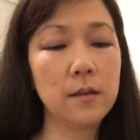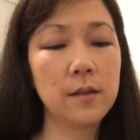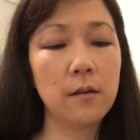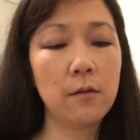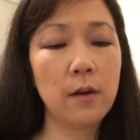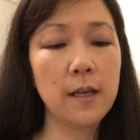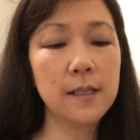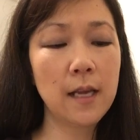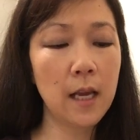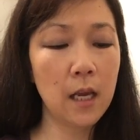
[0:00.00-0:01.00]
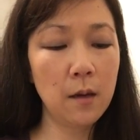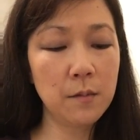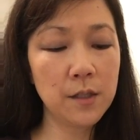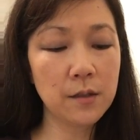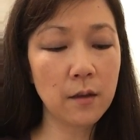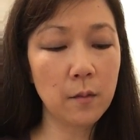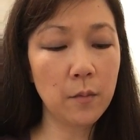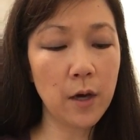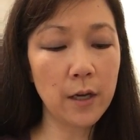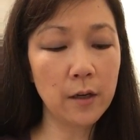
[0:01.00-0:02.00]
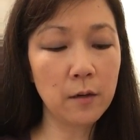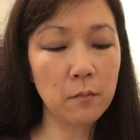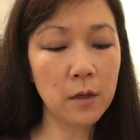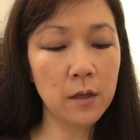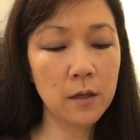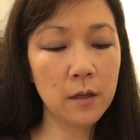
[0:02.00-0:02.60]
So Untamed is on the bottom